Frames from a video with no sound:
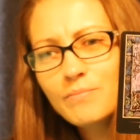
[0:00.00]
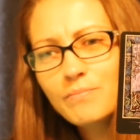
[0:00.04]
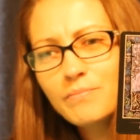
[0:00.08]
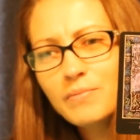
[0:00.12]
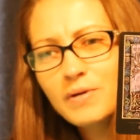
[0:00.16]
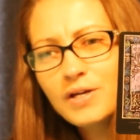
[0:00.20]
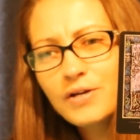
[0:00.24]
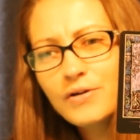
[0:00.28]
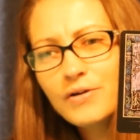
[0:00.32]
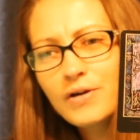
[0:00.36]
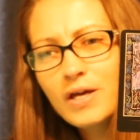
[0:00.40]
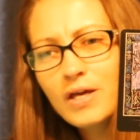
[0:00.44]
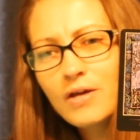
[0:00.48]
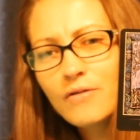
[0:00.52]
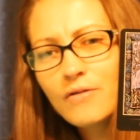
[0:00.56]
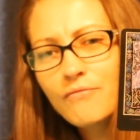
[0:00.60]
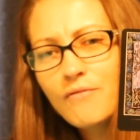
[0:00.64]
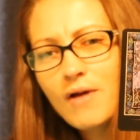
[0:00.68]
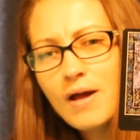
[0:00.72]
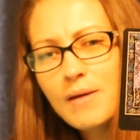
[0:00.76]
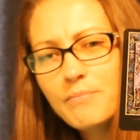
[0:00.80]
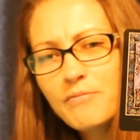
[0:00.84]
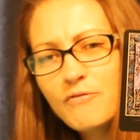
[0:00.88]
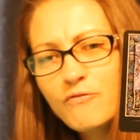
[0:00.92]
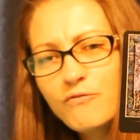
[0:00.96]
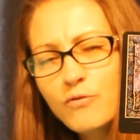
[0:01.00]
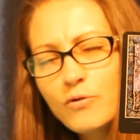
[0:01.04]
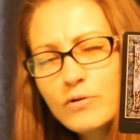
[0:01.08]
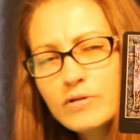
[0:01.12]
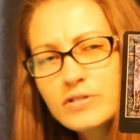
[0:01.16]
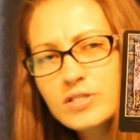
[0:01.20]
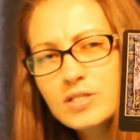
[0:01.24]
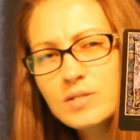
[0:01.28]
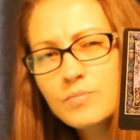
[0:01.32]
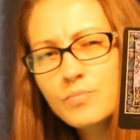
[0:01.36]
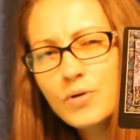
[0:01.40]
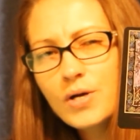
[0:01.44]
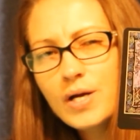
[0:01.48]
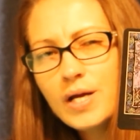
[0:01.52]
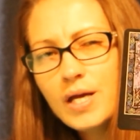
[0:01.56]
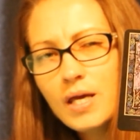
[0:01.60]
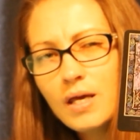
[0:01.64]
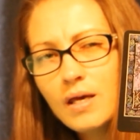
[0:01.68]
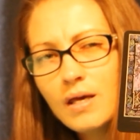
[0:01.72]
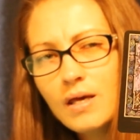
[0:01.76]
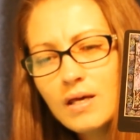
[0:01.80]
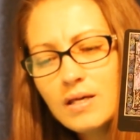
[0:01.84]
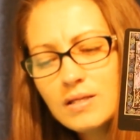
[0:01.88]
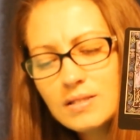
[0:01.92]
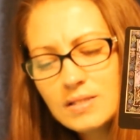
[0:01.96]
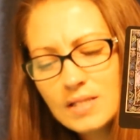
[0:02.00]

period right before spring is